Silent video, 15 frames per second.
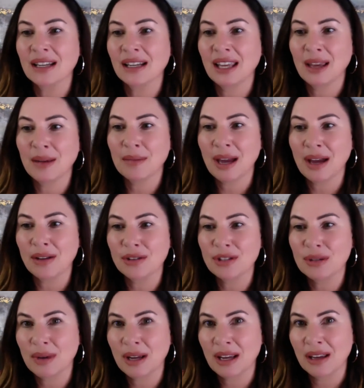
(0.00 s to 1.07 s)
I came out
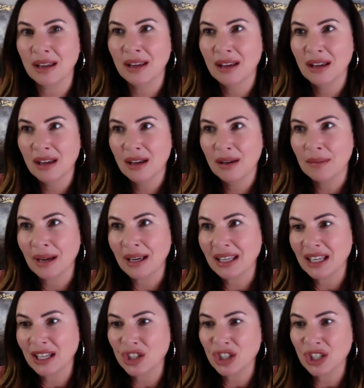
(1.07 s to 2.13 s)
to my
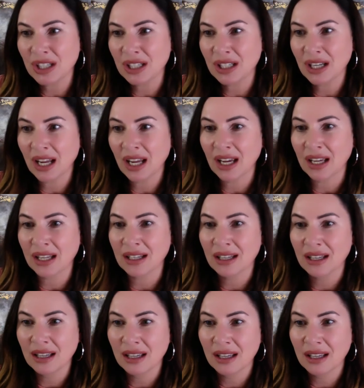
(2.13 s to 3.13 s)
kitchen, and